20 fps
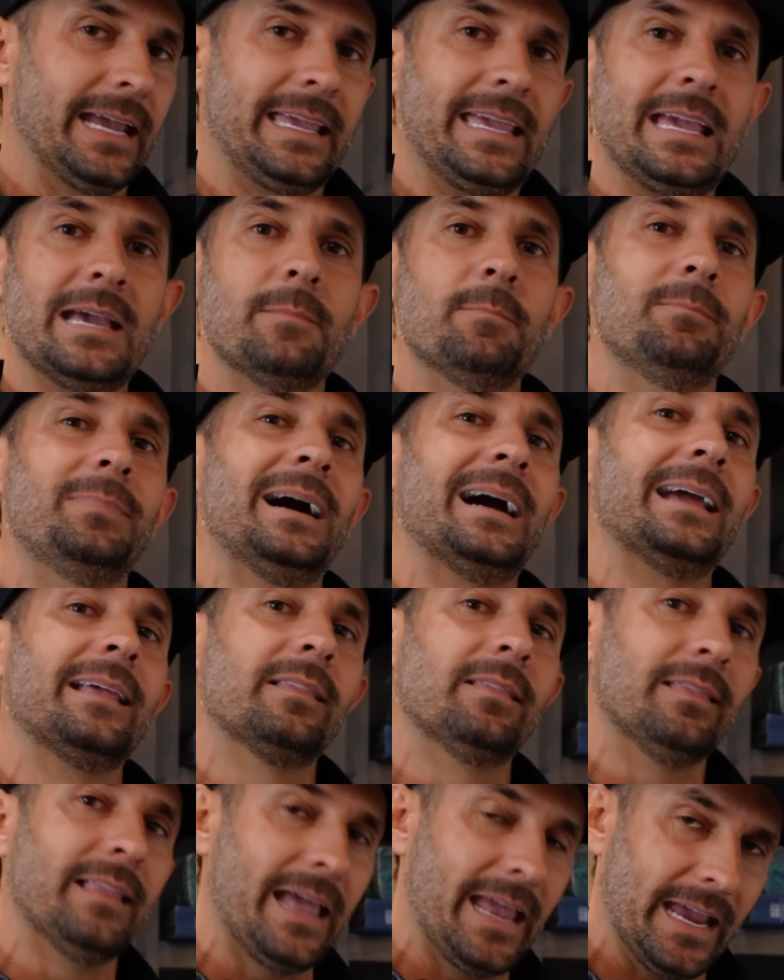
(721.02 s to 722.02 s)
I can't buy
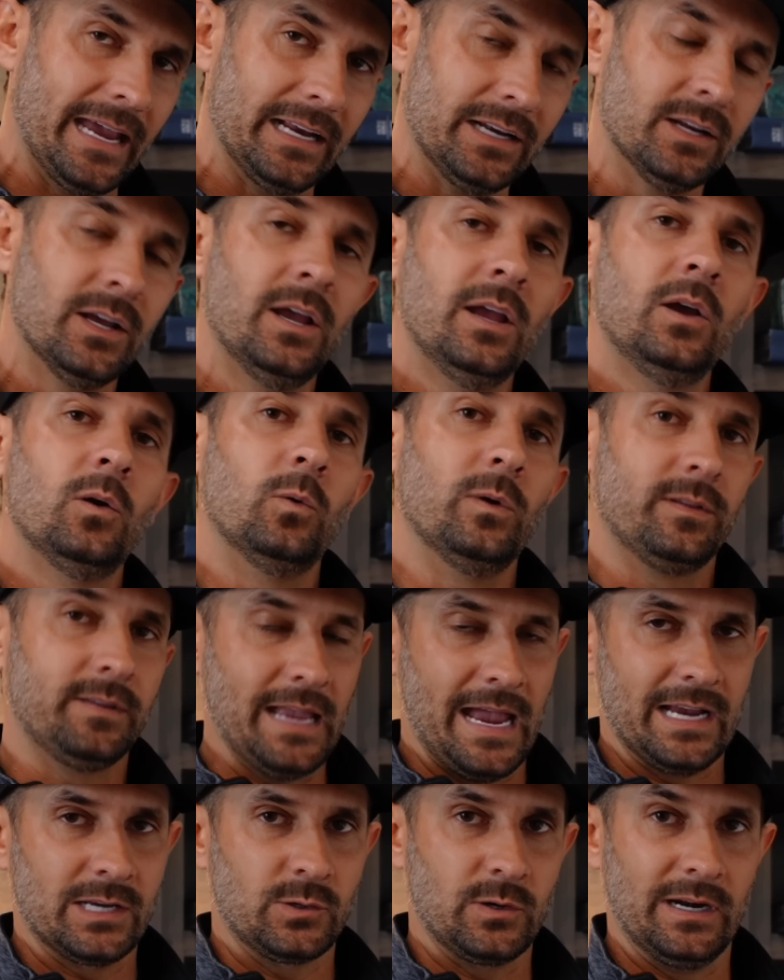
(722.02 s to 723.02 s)
land with
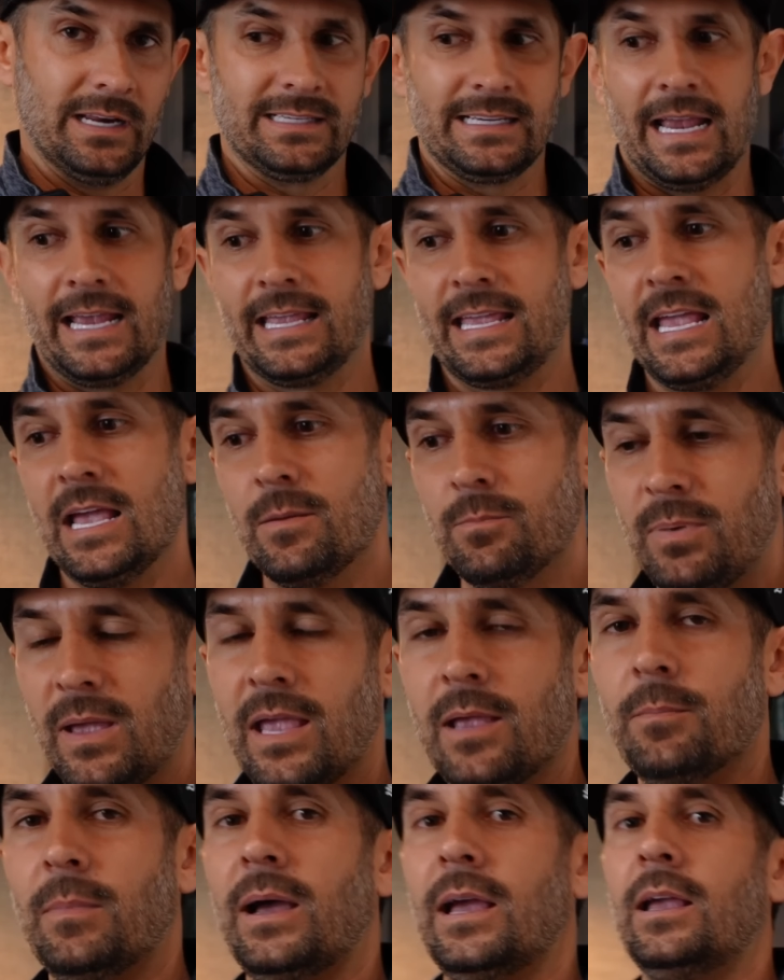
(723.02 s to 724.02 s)
tax credits. I can't
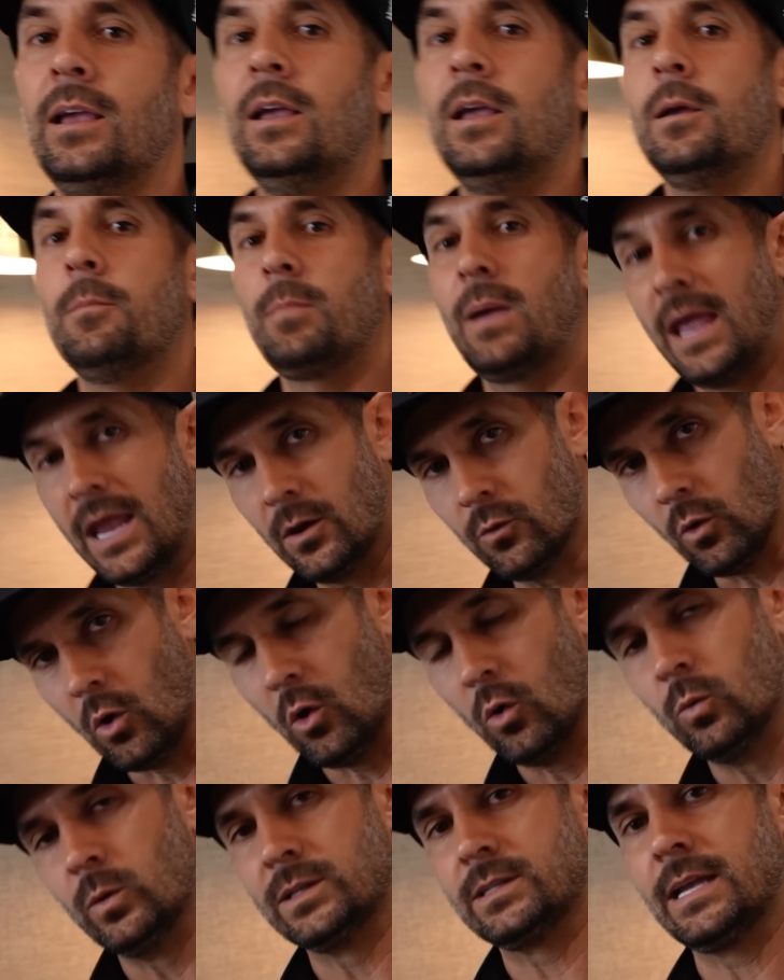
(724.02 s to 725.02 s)
pay my
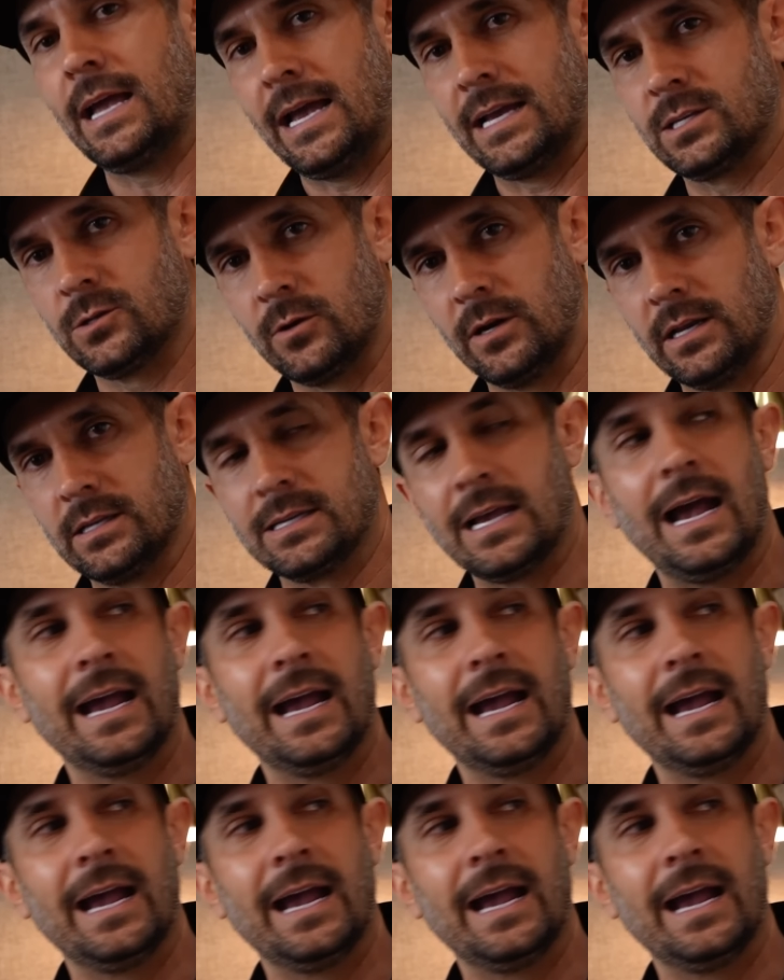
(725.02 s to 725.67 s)
payroll with tax credits.